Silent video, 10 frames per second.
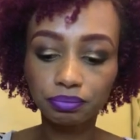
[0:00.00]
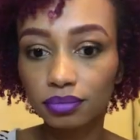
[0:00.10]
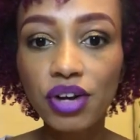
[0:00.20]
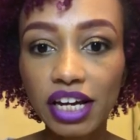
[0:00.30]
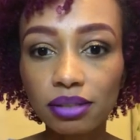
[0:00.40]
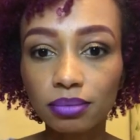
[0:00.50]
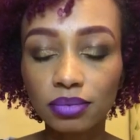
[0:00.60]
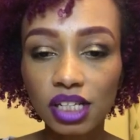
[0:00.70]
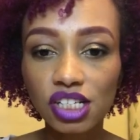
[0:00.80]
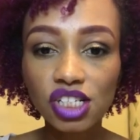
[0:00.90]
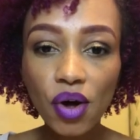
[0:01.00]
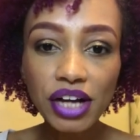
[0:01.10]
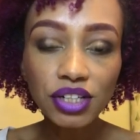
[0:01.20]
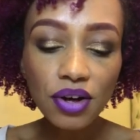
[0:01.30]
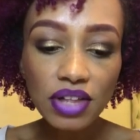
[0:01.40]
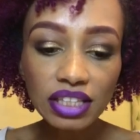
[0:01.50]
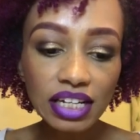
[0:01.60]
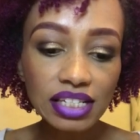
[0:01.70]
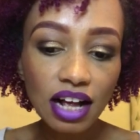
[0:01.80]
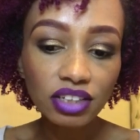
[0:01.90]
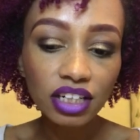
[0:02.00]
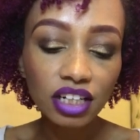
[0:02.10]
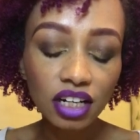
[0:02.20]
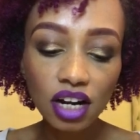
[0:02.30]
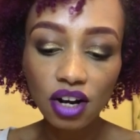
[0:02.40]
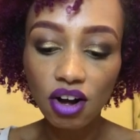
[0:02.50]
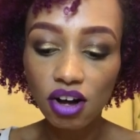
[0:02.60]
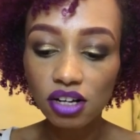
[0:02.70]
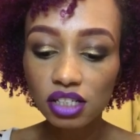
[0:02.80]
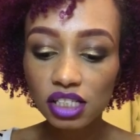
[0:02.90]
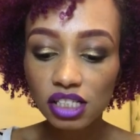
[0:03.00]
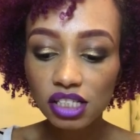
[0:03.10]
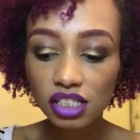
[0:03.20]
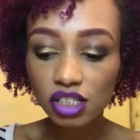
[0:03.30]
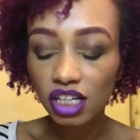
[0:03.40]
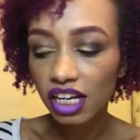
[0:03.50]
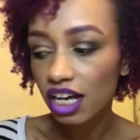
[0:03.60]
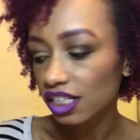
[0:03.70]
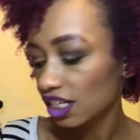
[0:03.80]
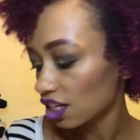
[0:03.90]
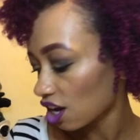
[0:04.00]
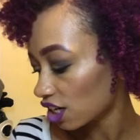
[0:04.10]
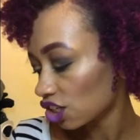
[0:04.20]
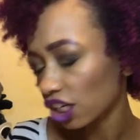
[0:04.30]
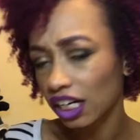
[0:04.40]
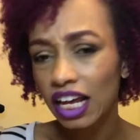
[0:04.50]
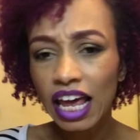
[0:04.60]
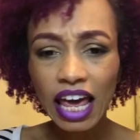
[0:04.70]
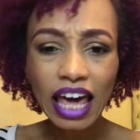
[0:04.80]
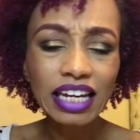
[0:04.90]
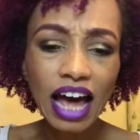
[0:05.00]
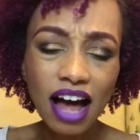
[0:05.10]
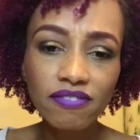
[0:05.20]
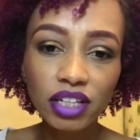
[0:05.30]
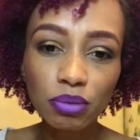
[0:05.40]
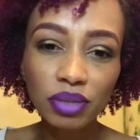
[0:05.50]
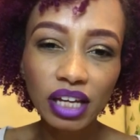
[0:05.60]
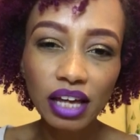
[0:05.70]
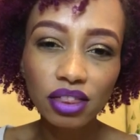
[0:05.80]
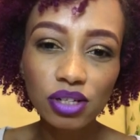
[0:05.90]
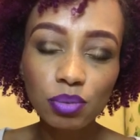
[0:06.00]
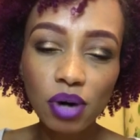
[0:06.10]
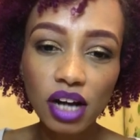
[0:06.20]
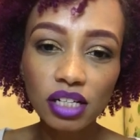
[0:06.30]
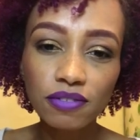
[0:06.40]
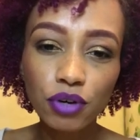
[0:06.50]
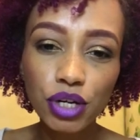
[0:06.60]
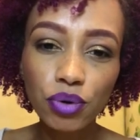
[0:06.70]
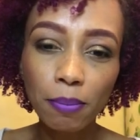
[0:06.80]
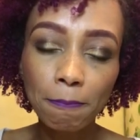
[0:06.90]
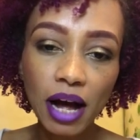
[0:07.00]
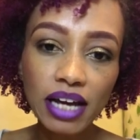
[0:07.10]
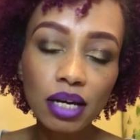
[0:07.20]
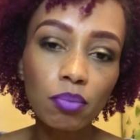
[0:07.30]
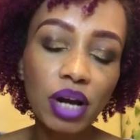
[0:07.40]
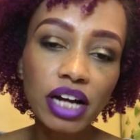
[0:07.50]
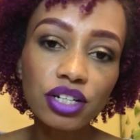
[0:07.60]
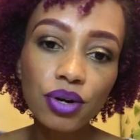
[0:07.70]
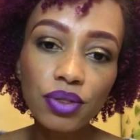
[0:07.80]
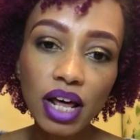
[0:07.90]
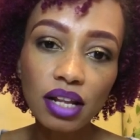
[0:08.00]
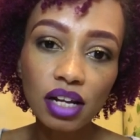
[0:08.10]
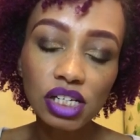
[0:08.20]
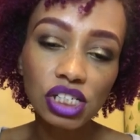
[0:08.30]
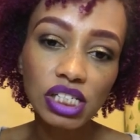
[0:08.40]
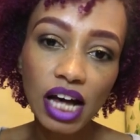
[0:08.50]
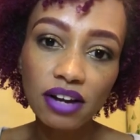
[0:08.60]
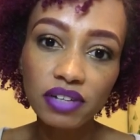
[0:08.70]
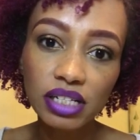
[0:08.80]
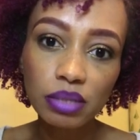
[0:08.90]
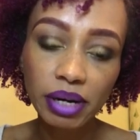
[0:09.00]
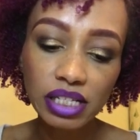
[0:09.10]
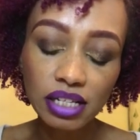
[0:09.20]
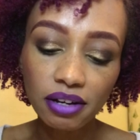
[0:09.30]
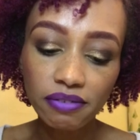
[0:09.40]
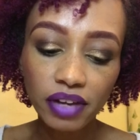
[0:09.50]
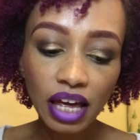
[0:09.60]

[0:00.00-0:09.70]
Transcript: Okay, so I know that sounded good at all to get to Lush and have them get those products for you and buy it, but I know that Lush is kind of expensive,